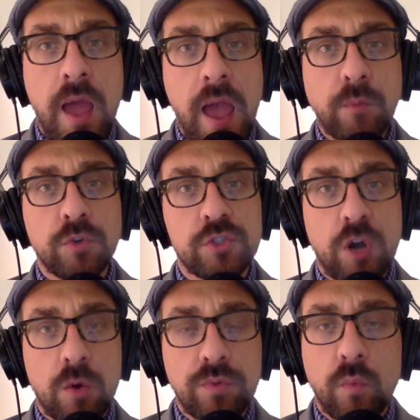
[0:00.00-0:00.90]
and we'll
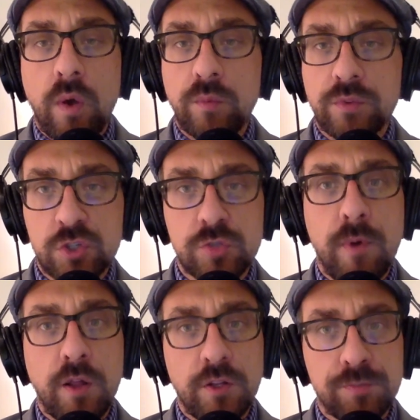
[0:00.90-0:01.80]
start with the one with the
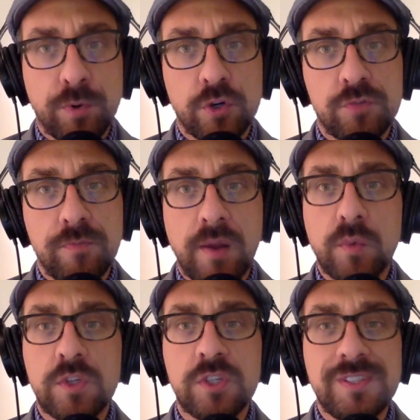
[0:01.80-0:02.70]
smallest purse money,
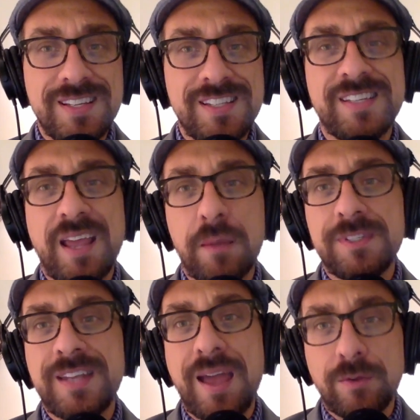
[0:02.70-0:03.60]
which is the
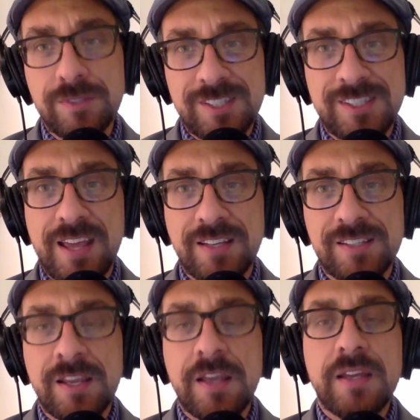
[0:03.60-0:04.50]
Samstown
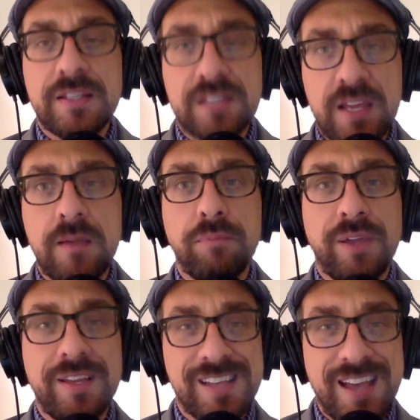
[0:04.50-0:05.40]
Stakes taking
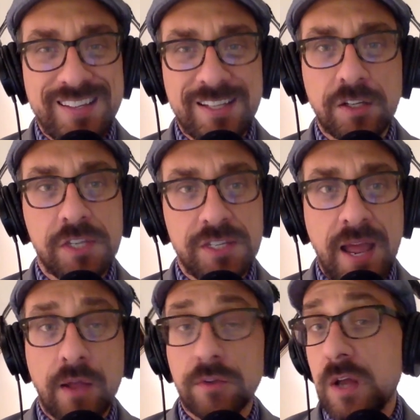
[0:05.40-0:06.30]
place at Delta
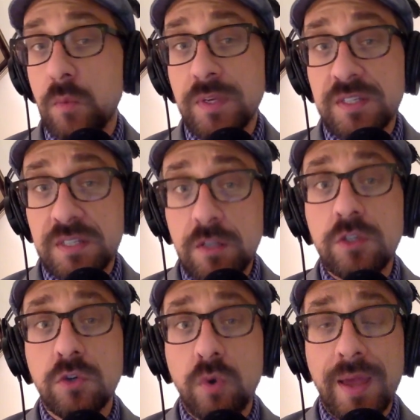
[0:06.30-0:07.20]
Downs. Now, we did
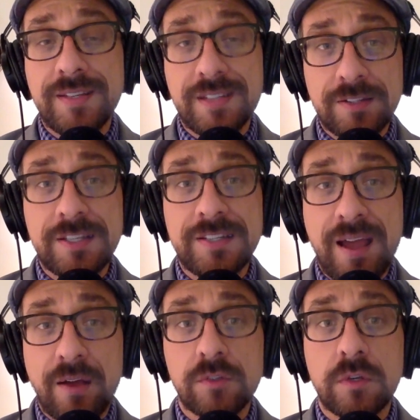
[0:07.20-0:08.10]
do a Delta
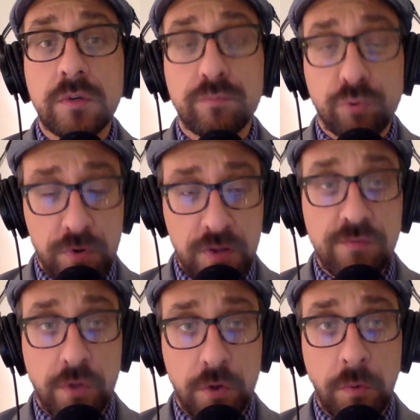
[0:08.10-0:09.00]
Downs
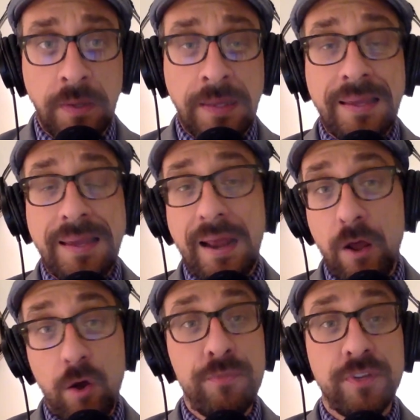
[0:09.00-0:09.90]
preview, and I
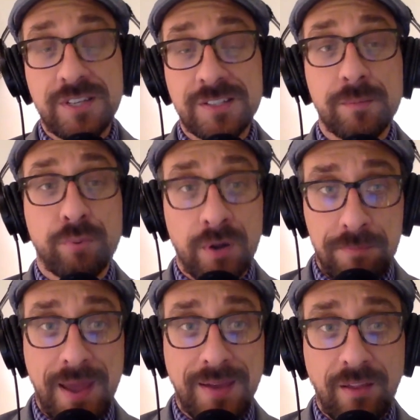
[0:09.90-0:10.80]
hope this doesn't bring
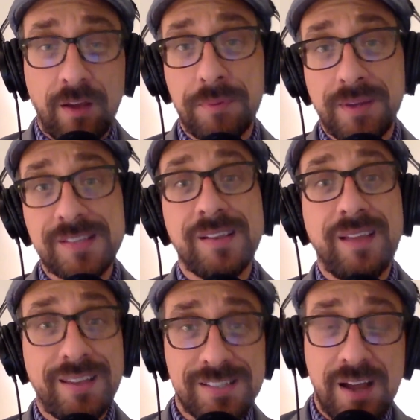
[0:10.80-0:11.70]
bad luck, because the
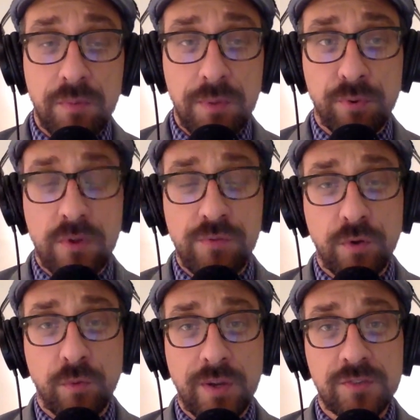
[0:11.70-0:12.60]
last time we previewed
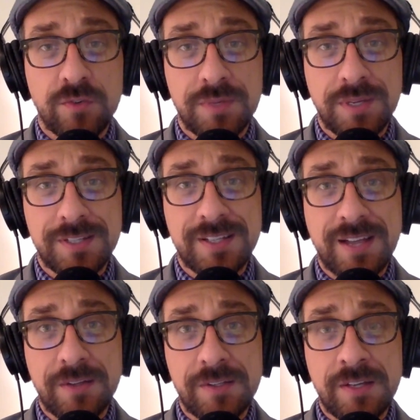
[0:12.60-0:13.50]
a race from Delta
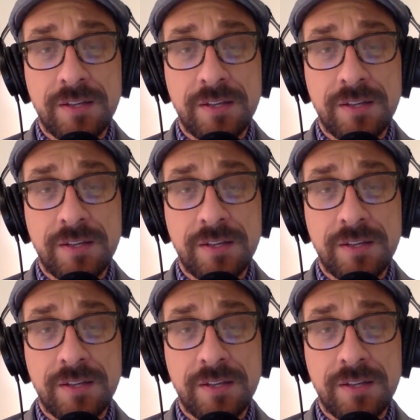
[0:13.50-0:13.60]
Downs,